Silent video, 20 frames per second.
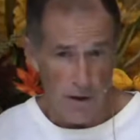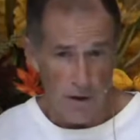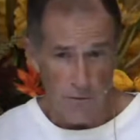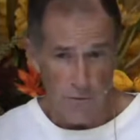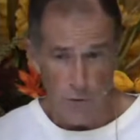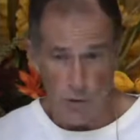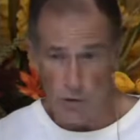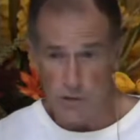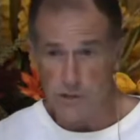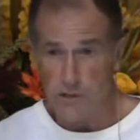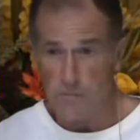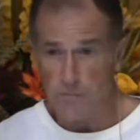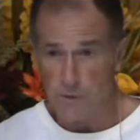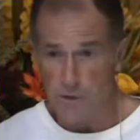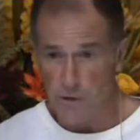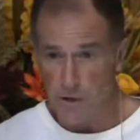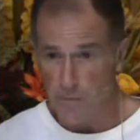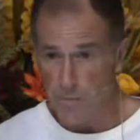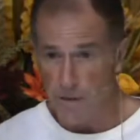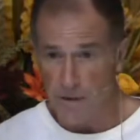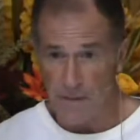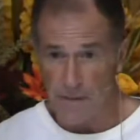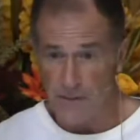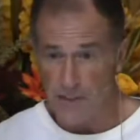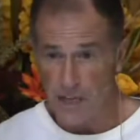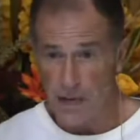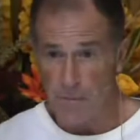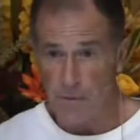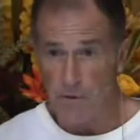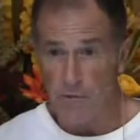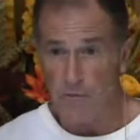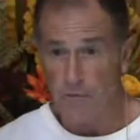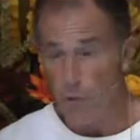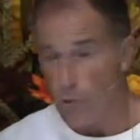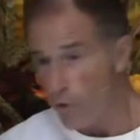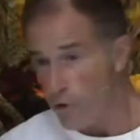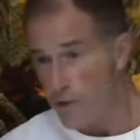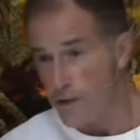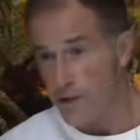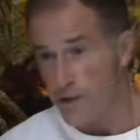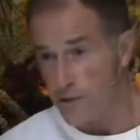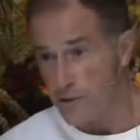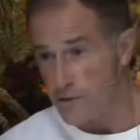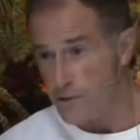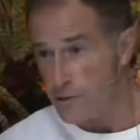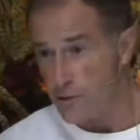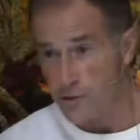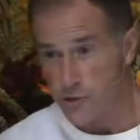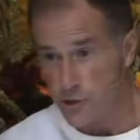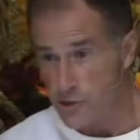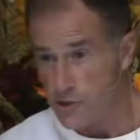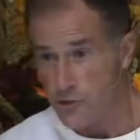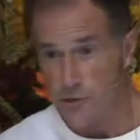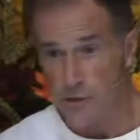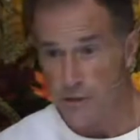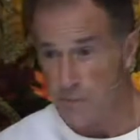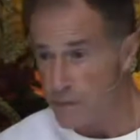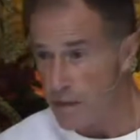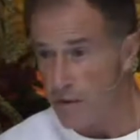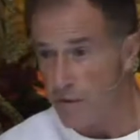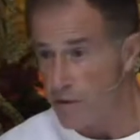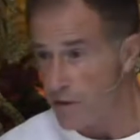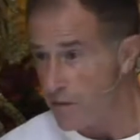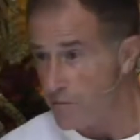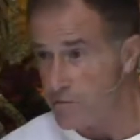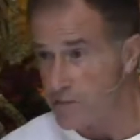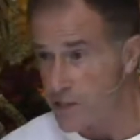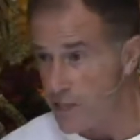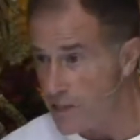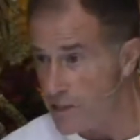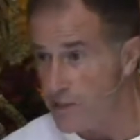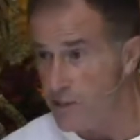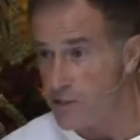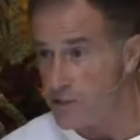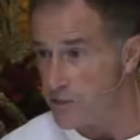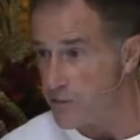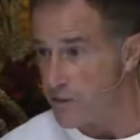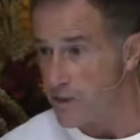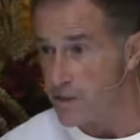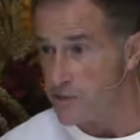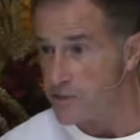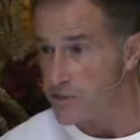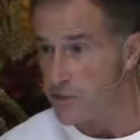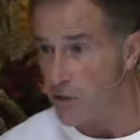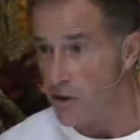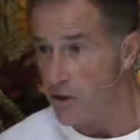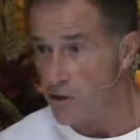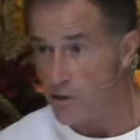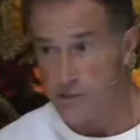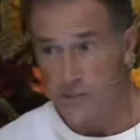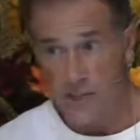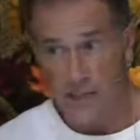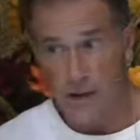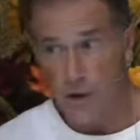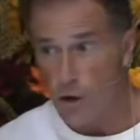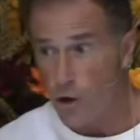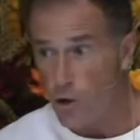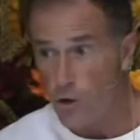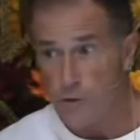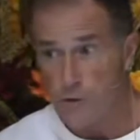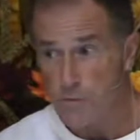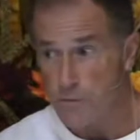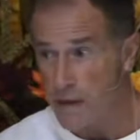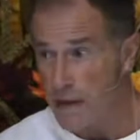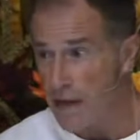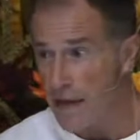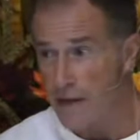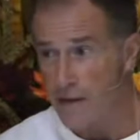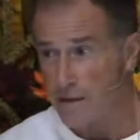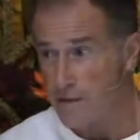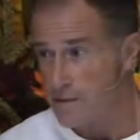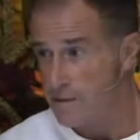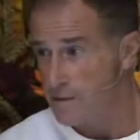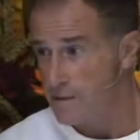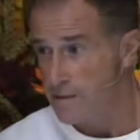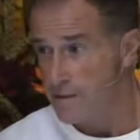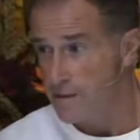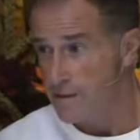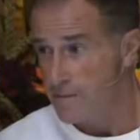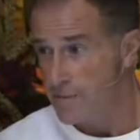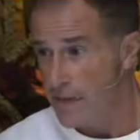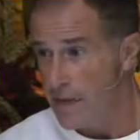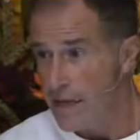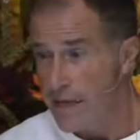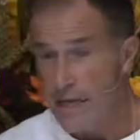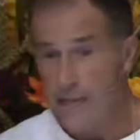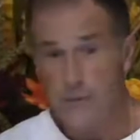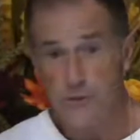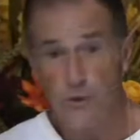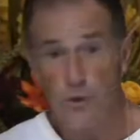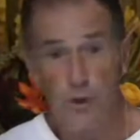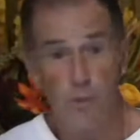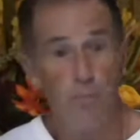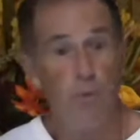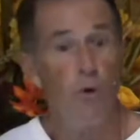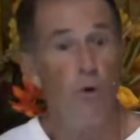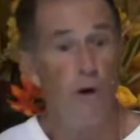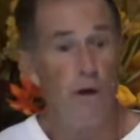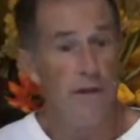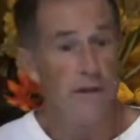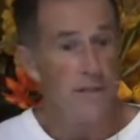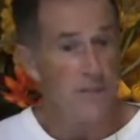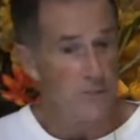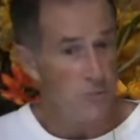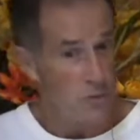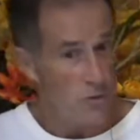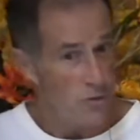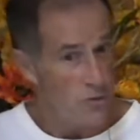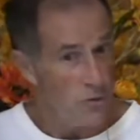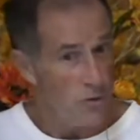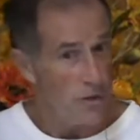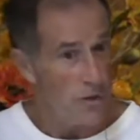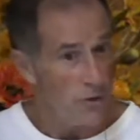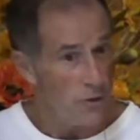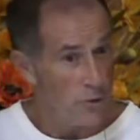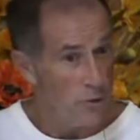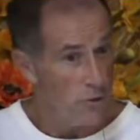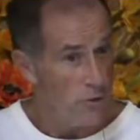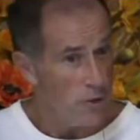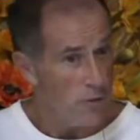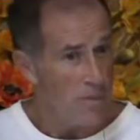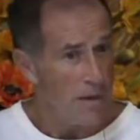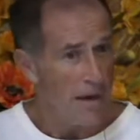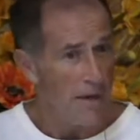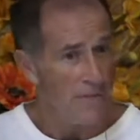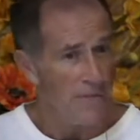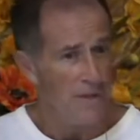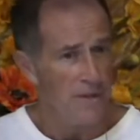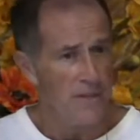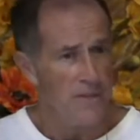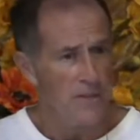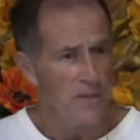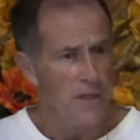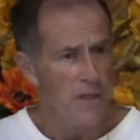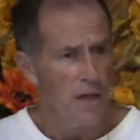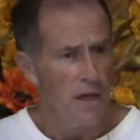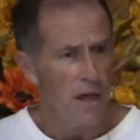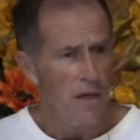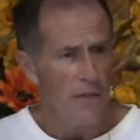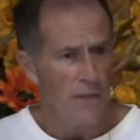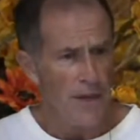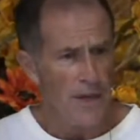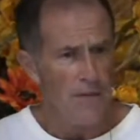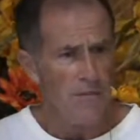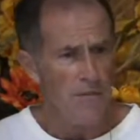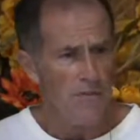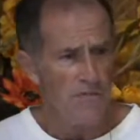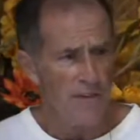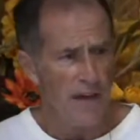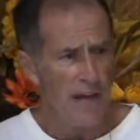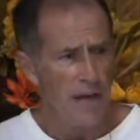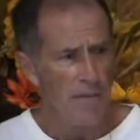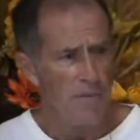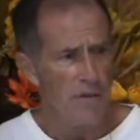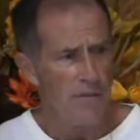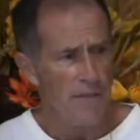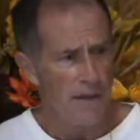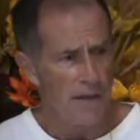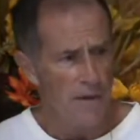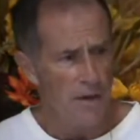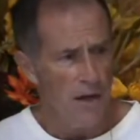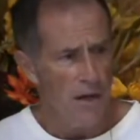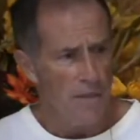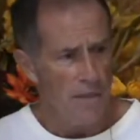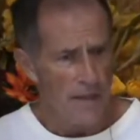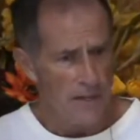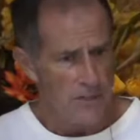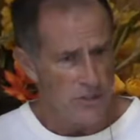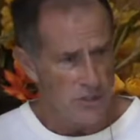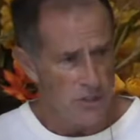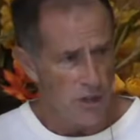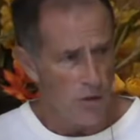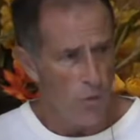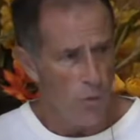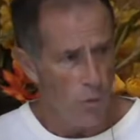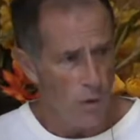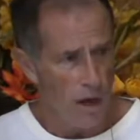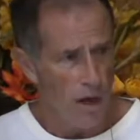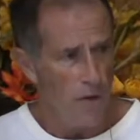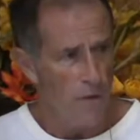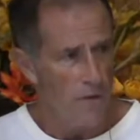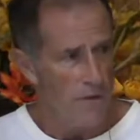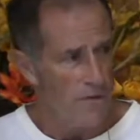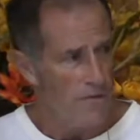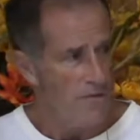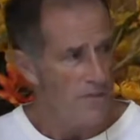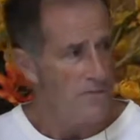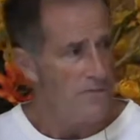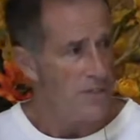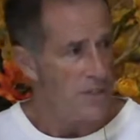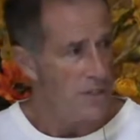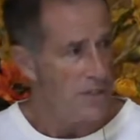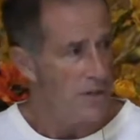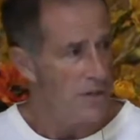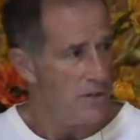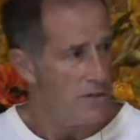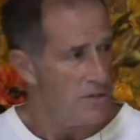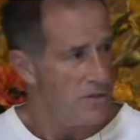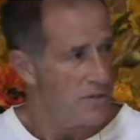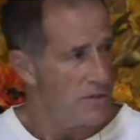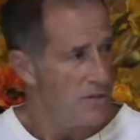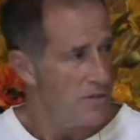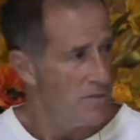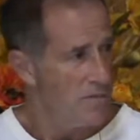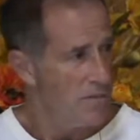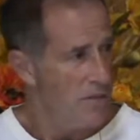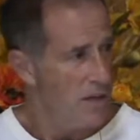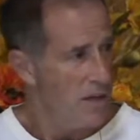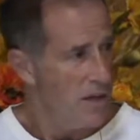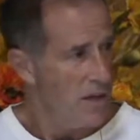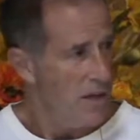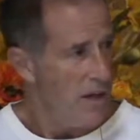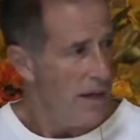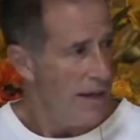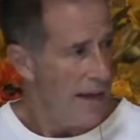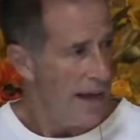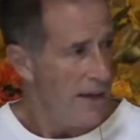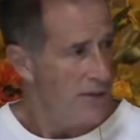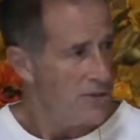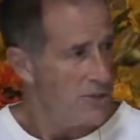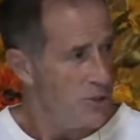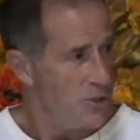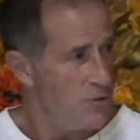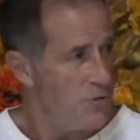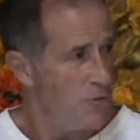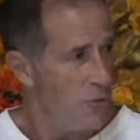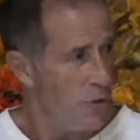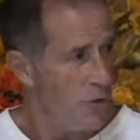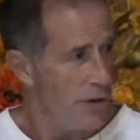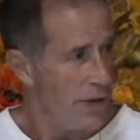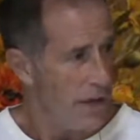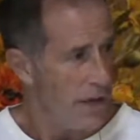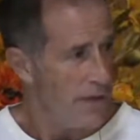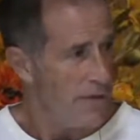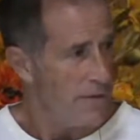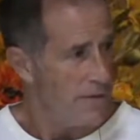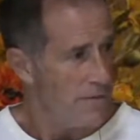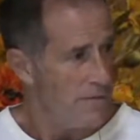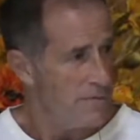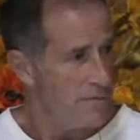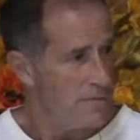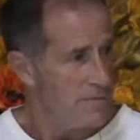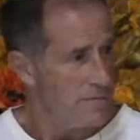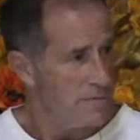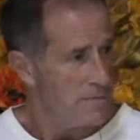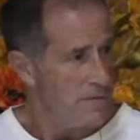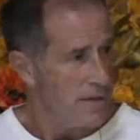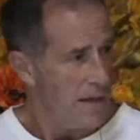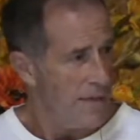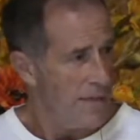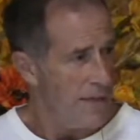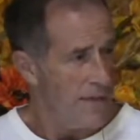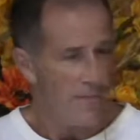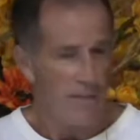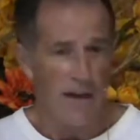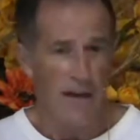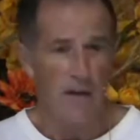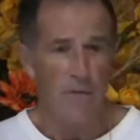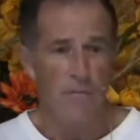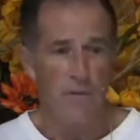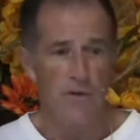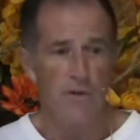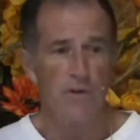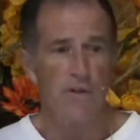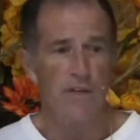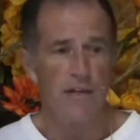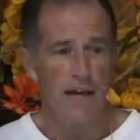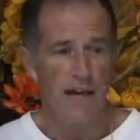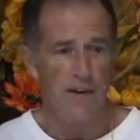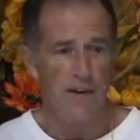fortune built up by the time you're 40 years, you're just going to be able to give them 10 years of a head start, because then it all goes back. And so the point is, what's really cool about this, think of a family that has done well in the 50 years, and now it's year 48, and they've got $1 million.